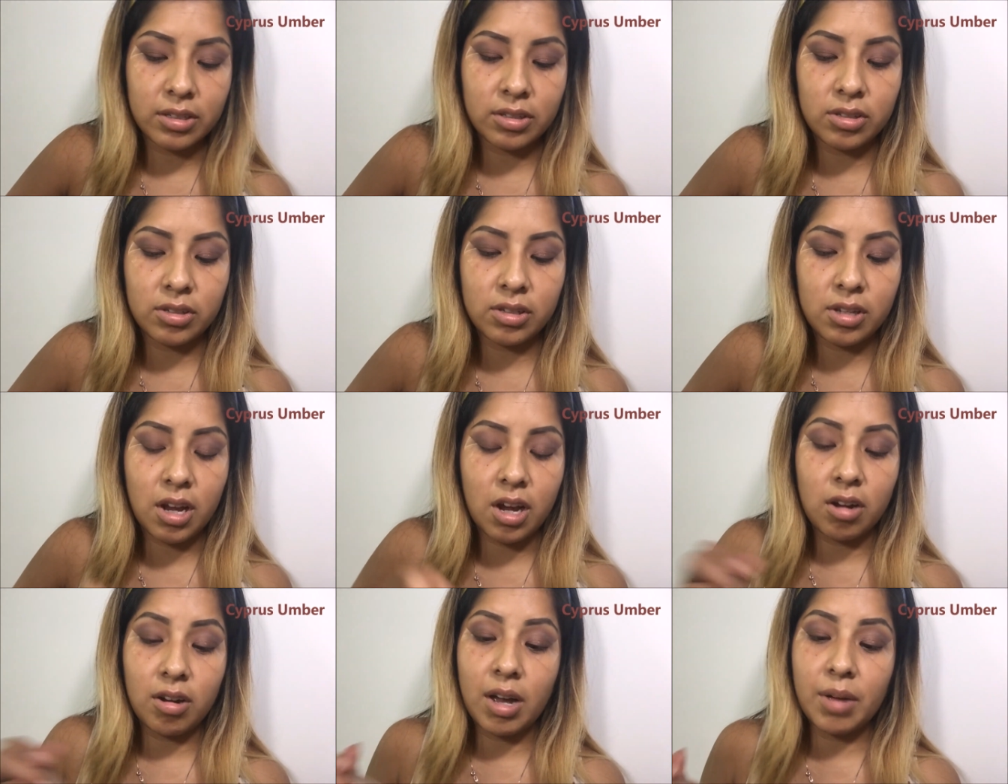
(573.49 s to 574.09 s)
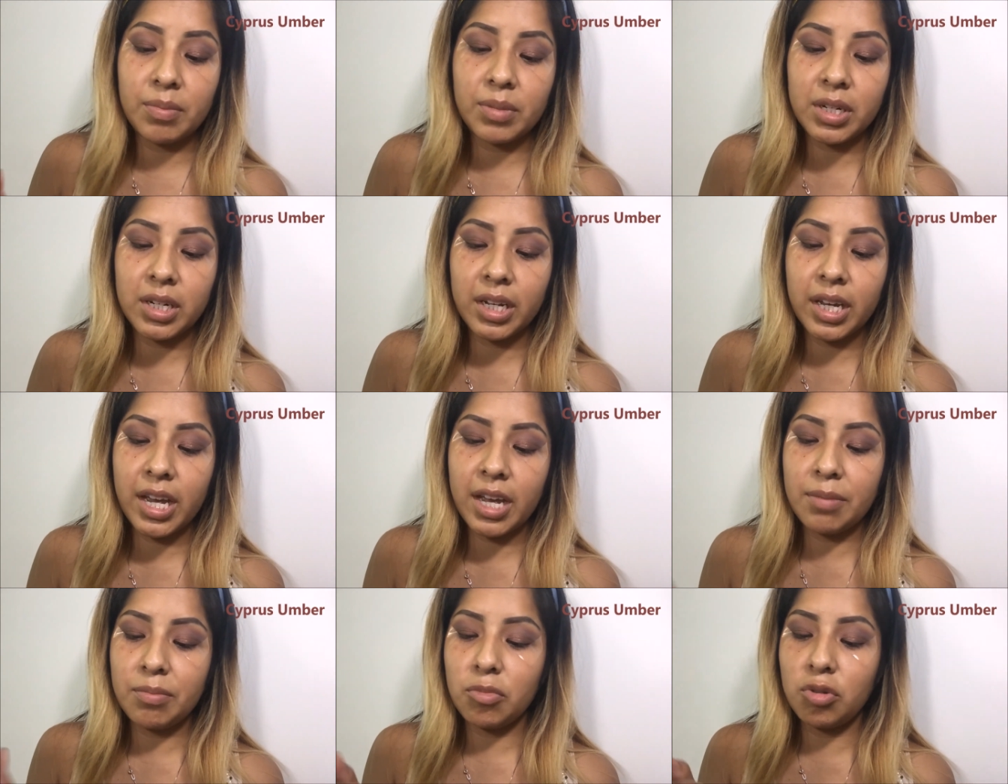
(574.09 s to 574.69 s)
So I'm gonna
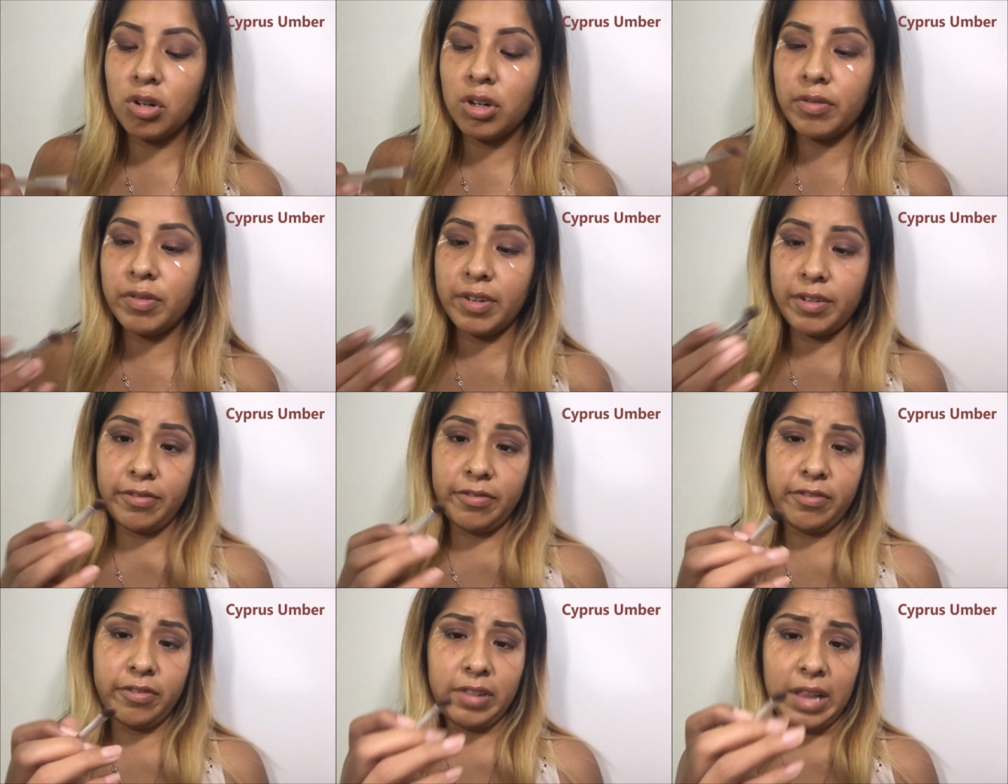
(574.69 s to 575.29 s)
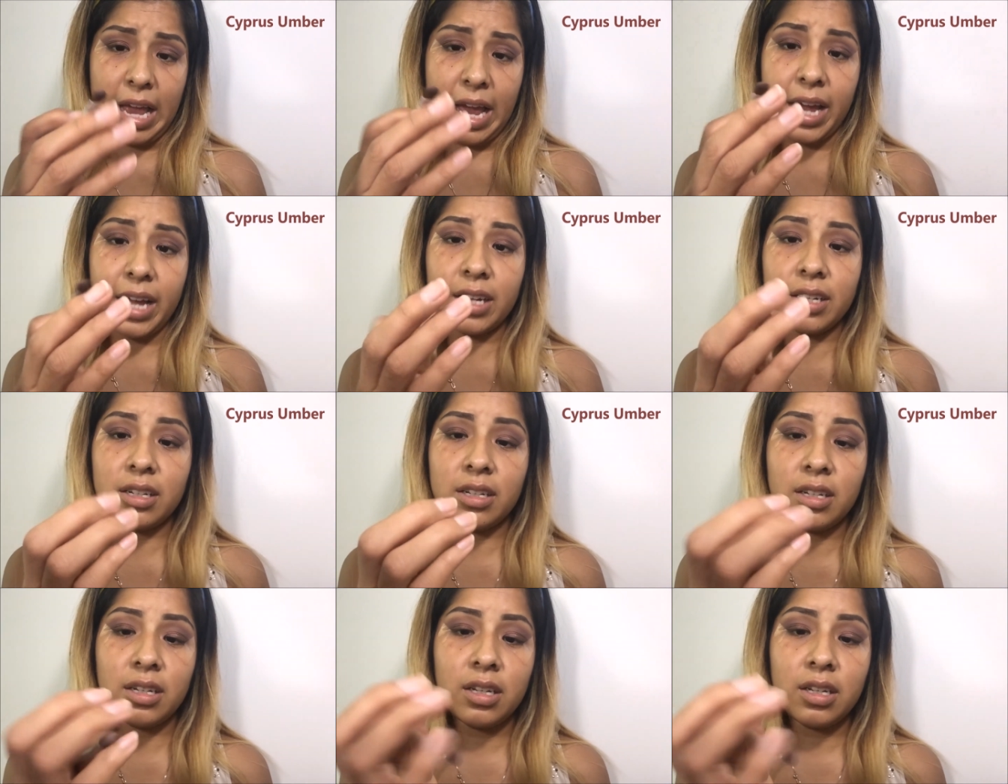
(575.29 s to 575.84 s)
get more of a flat